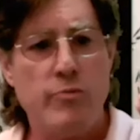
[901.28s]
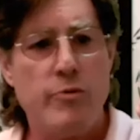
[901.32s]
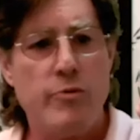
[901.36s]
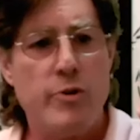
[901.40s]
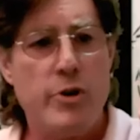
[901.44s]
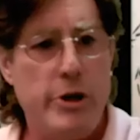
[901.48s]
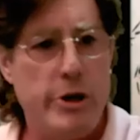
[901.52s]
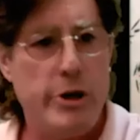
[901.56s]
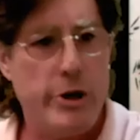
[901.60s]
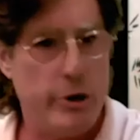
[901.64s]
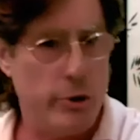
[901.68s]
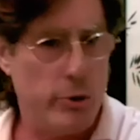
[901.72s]
for
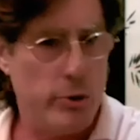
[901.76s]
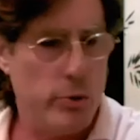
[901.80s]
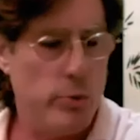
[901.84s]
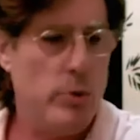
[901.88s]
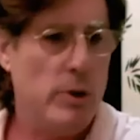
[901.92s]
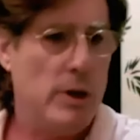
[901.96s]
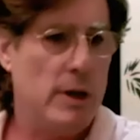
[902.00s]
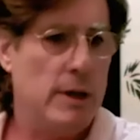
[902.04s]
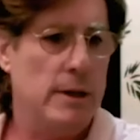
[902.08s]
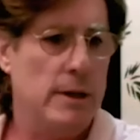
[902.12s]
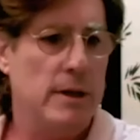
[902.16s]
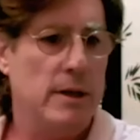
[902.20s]

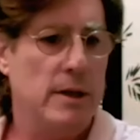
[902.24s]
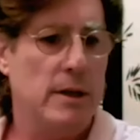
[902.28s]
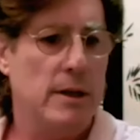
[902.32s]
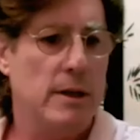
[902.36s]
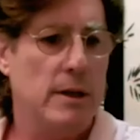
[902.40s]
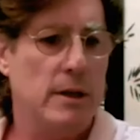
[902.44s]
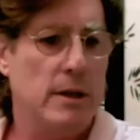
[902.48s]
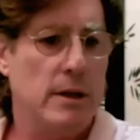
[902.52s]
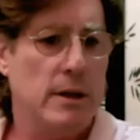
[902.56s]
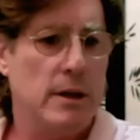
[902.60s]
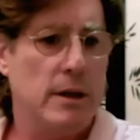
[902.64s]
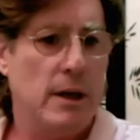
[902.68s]
you
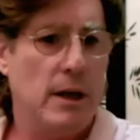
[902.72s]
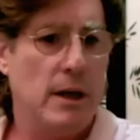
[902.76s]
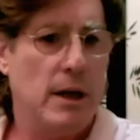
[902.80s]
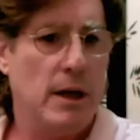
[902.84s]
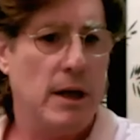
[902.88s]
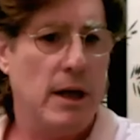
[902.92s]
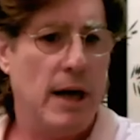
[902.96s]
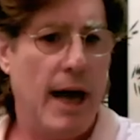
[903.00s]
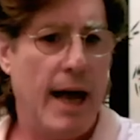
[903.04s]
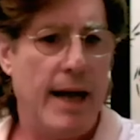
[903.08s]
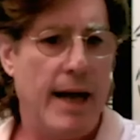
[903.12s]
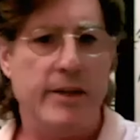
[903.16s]

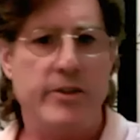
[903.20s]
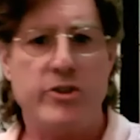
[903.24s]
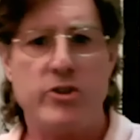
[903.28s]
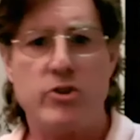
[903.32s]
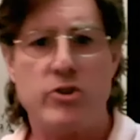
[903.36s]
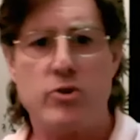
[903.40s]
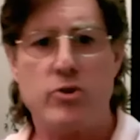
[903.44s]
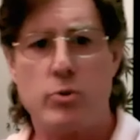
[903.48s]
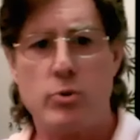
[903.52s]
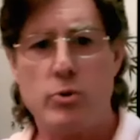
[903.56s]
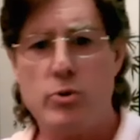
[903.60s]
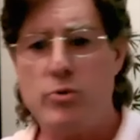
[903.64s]
and it's
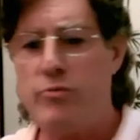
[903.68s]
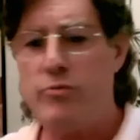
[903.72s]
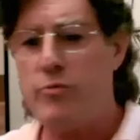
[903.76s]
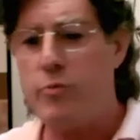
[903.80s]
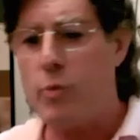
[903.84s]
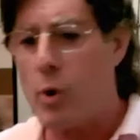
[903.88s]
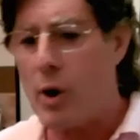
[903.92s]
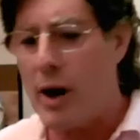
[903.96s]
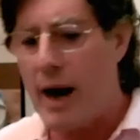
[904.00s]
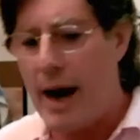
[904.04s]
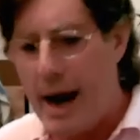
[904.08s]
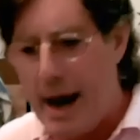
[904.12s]
true
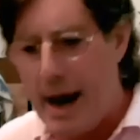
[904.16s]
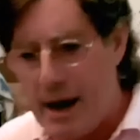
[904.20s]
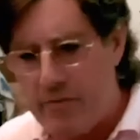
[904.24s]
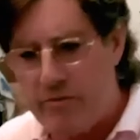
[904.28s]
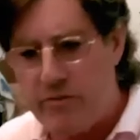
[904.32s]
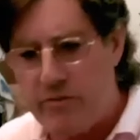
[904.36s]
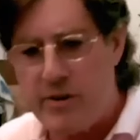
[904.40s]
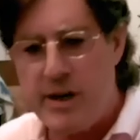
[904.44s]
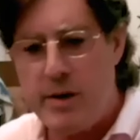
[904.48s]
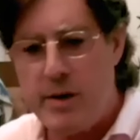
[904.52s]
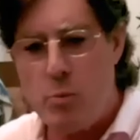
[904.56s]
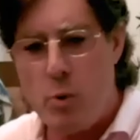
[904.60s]
for
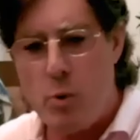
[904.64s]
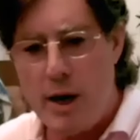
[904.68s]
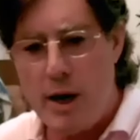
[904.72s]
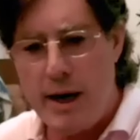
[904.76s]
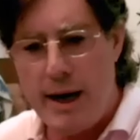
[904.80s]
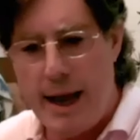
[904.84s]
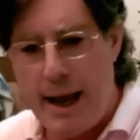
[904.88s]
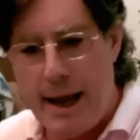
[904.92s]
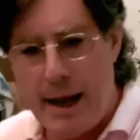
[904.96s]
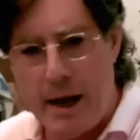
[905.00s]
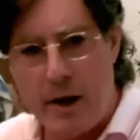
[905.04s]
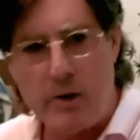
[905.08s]

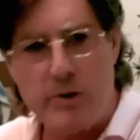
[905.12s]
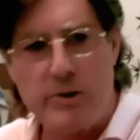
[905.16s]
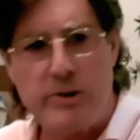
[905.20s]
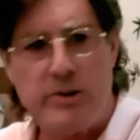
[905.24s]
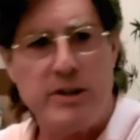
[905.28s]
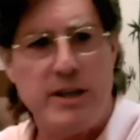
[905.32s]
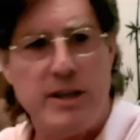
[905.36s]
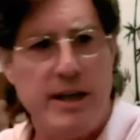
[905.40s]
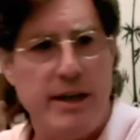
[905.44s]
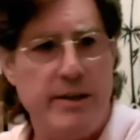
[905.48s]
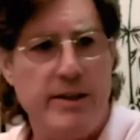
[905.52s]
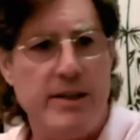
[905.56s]
everyone
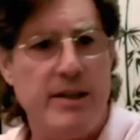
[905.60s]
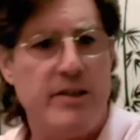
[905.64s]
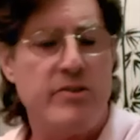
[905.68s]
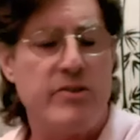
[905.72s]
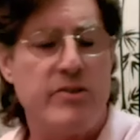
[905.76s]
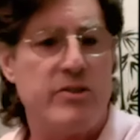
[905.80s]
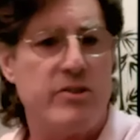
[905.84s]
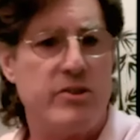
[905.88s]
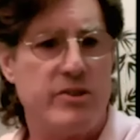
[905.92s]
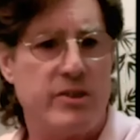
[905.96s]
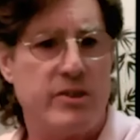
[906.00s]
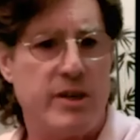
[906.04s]
else in this
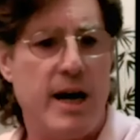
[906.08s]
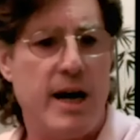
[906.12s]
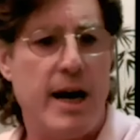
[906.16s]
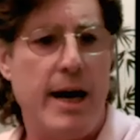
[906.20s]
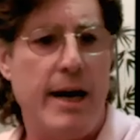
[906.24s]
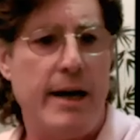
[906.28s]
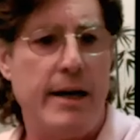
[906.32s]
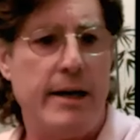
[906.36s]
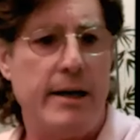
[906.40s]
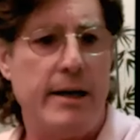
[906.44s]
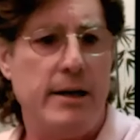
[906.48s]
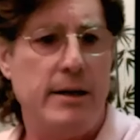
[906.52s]

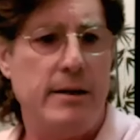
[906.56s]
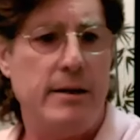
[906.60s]
society.